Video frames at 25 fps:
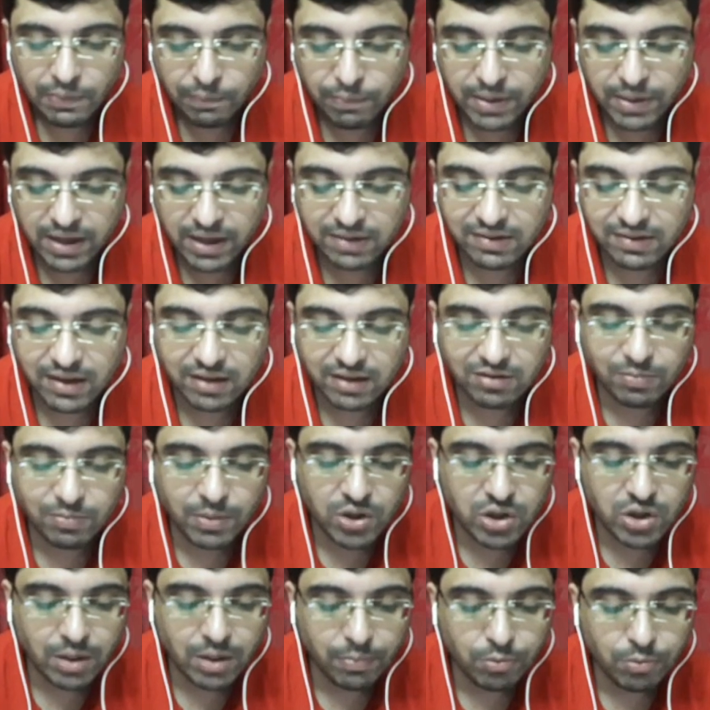b6,
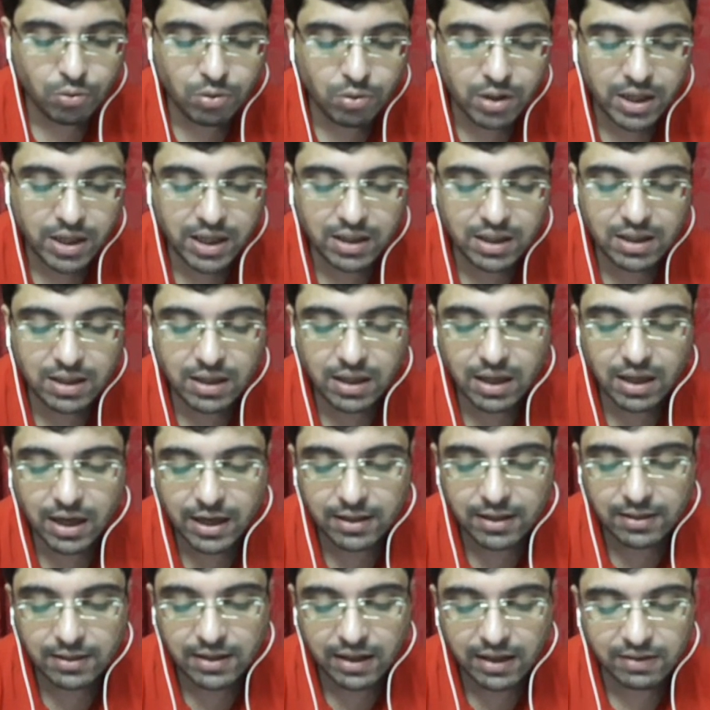bishop to d3,
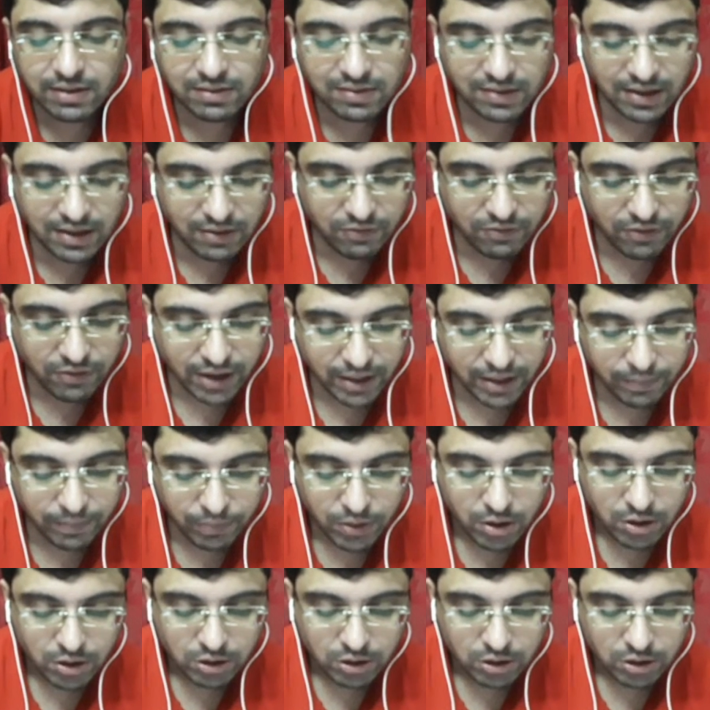and then c5.